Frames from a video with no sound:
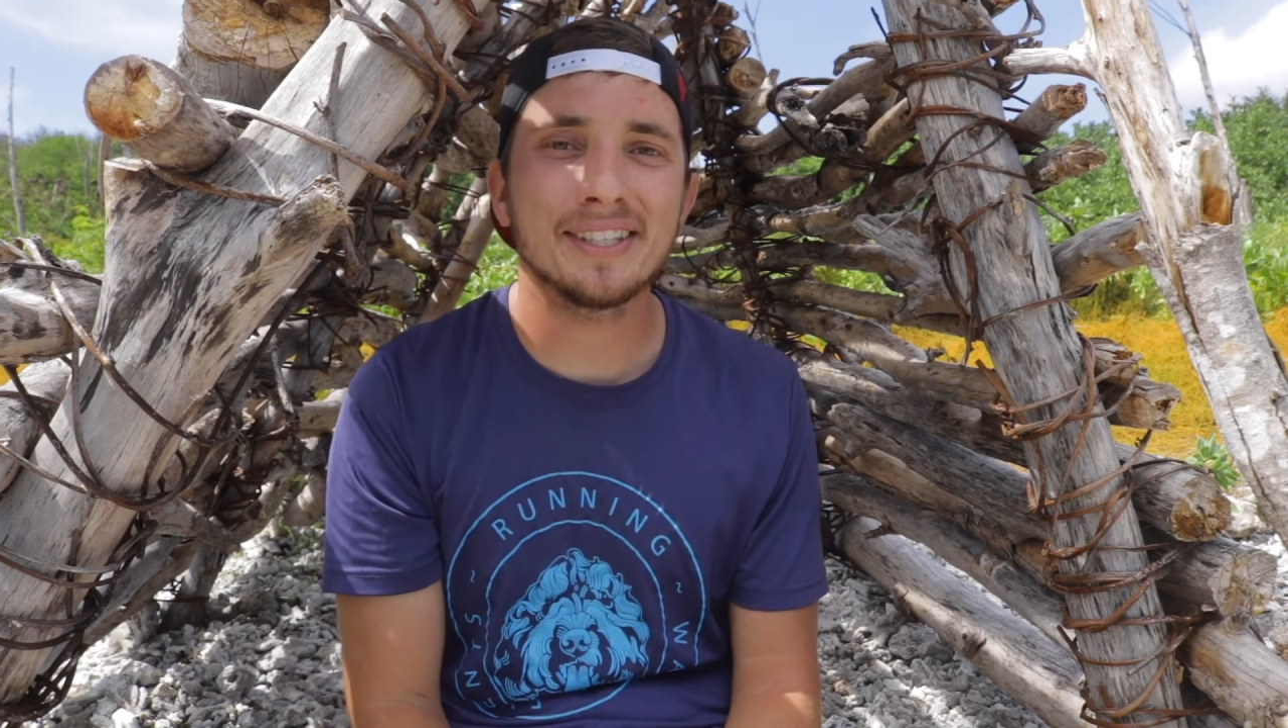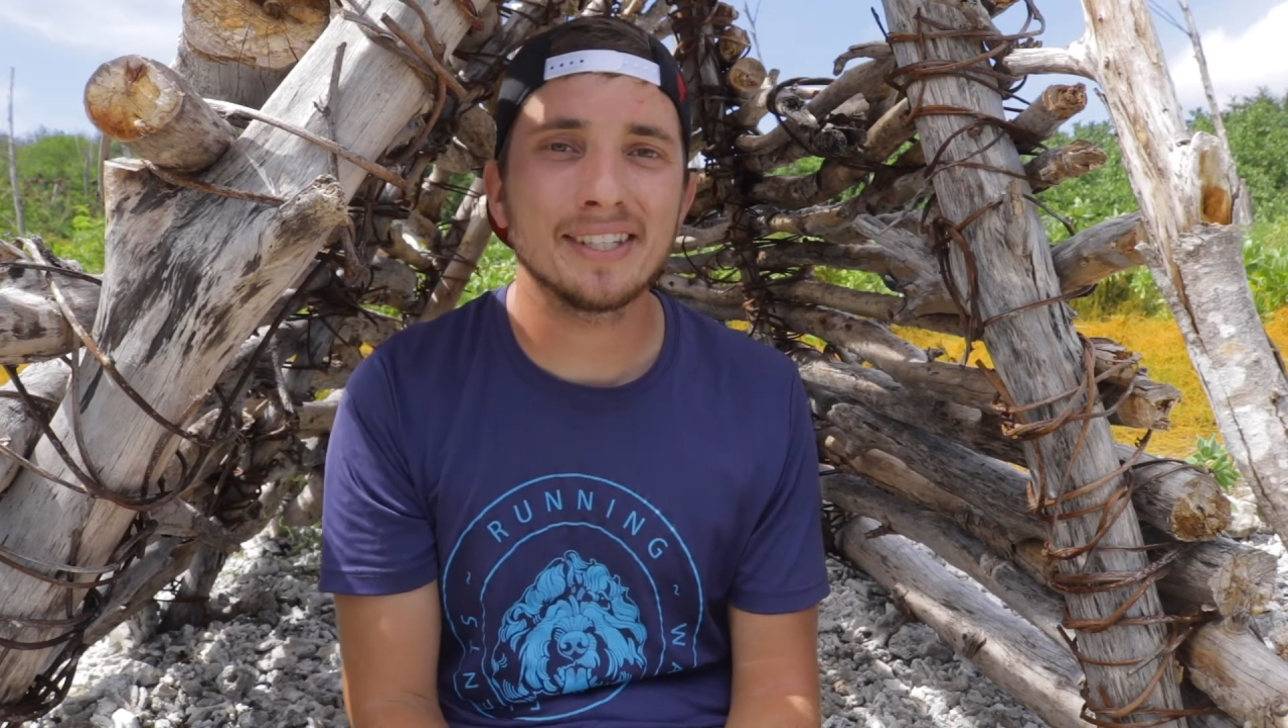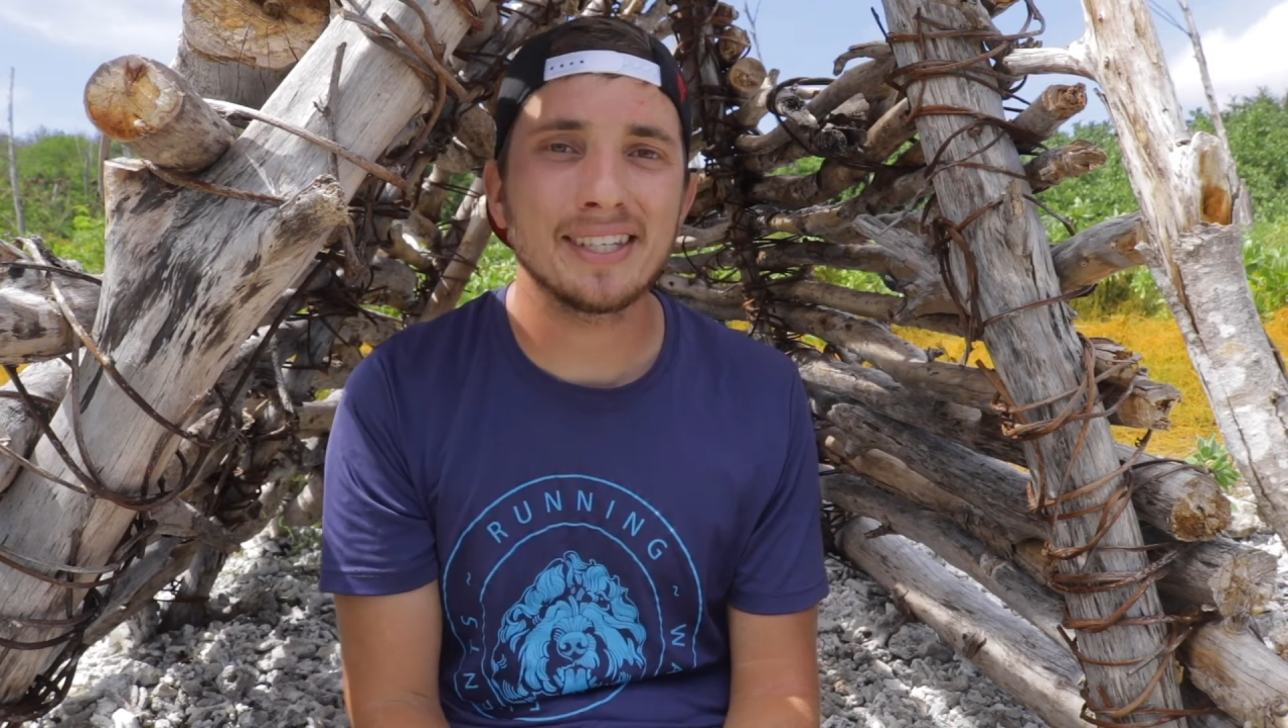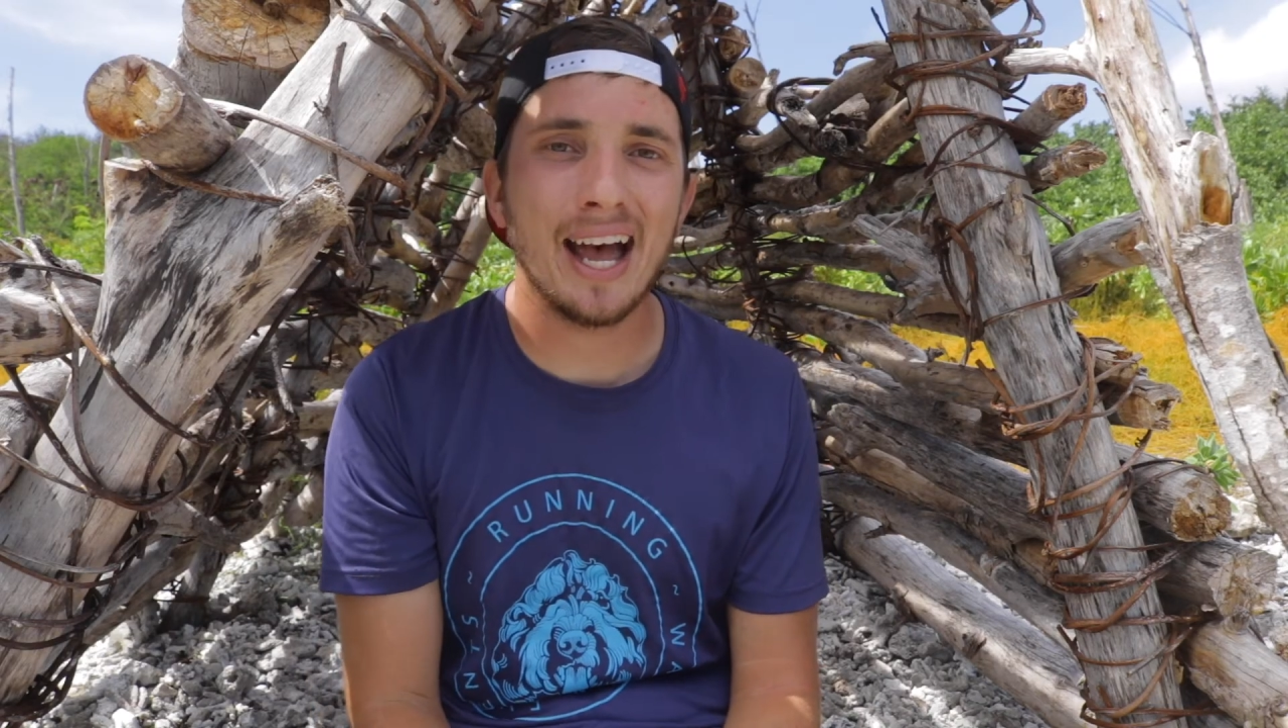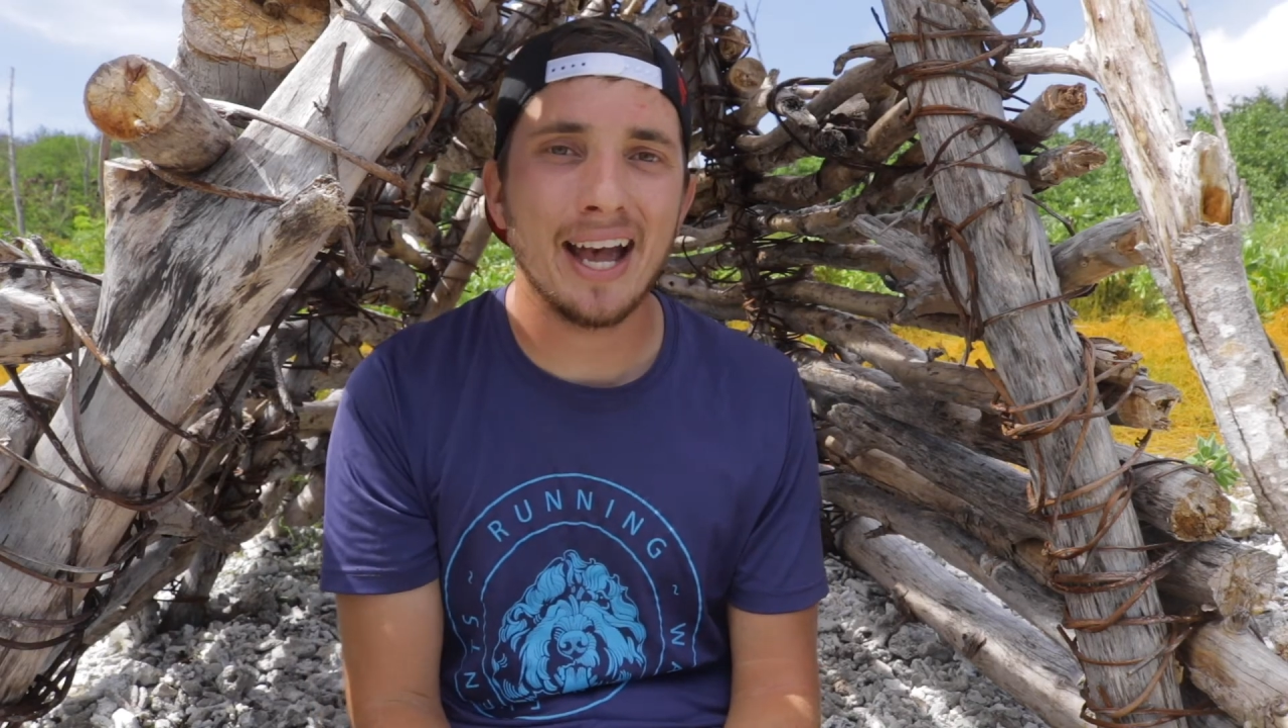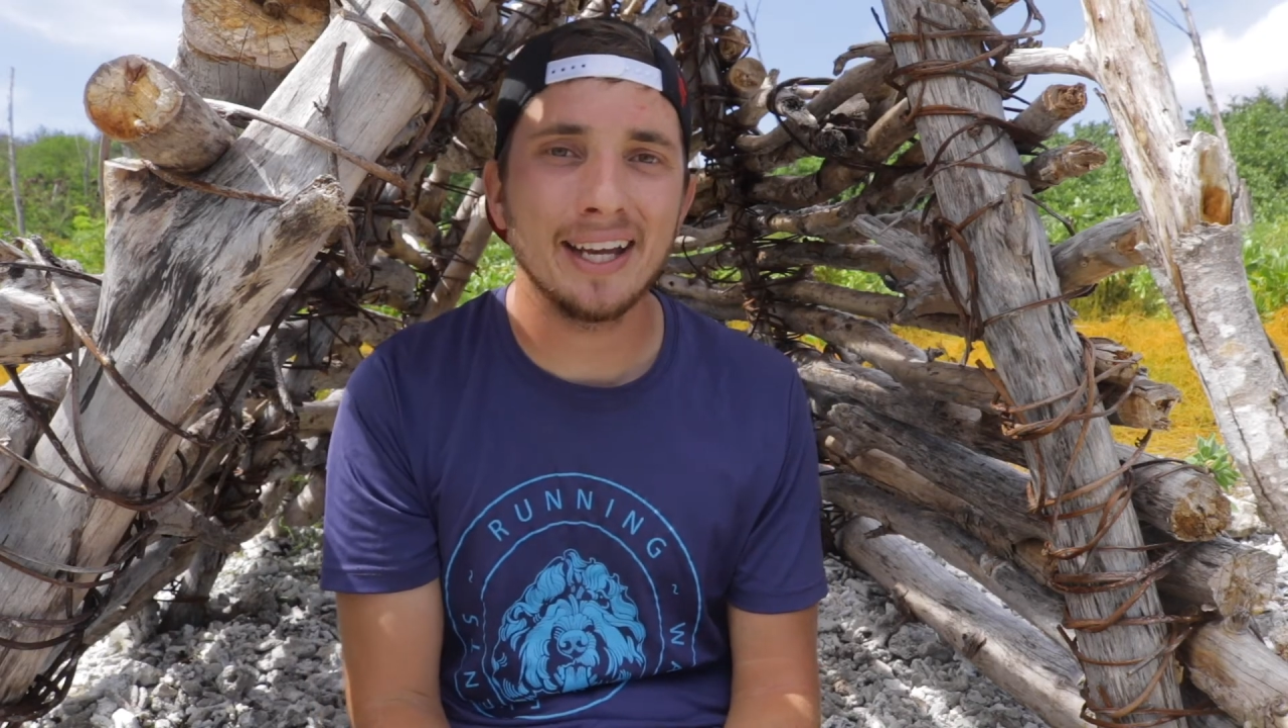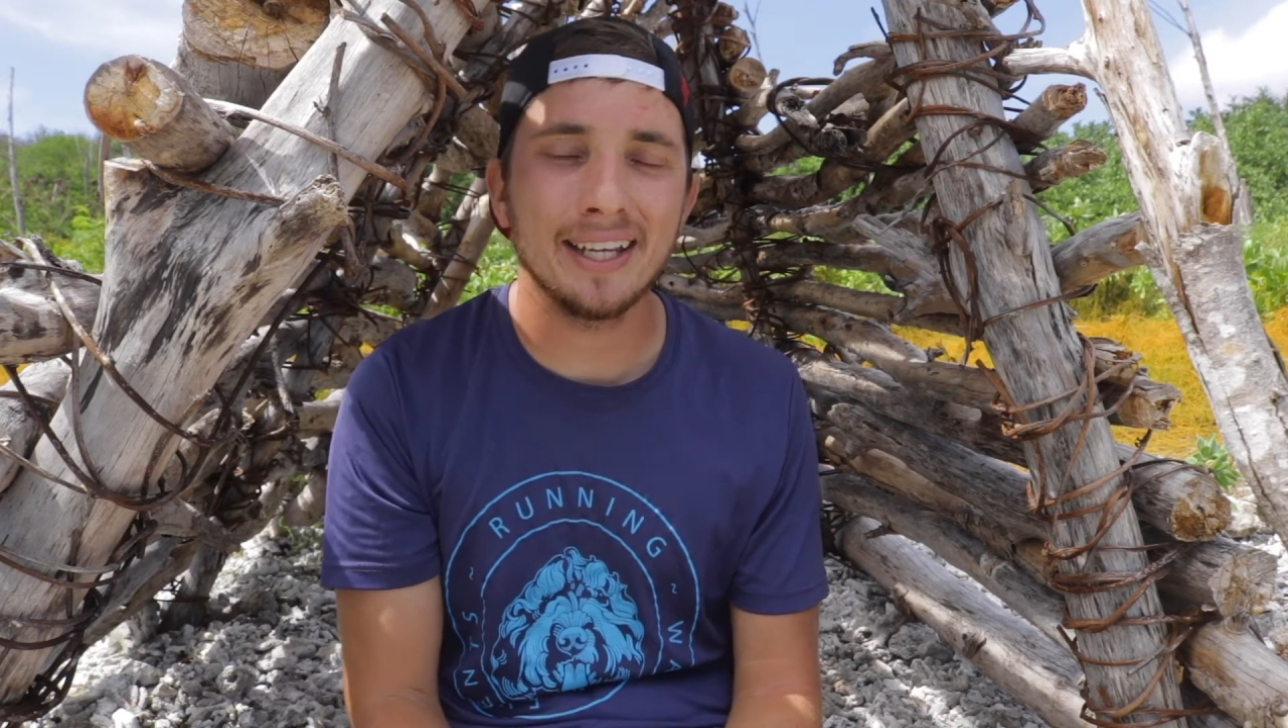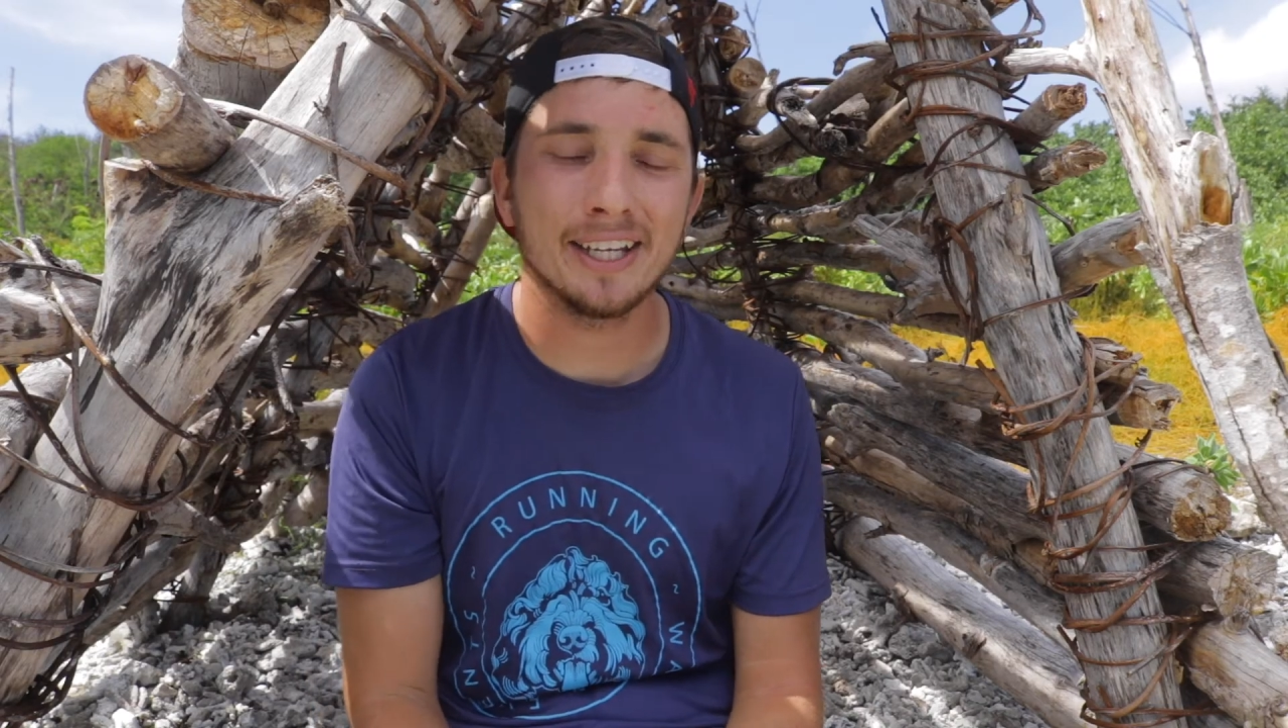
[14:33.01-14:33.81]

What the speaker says: society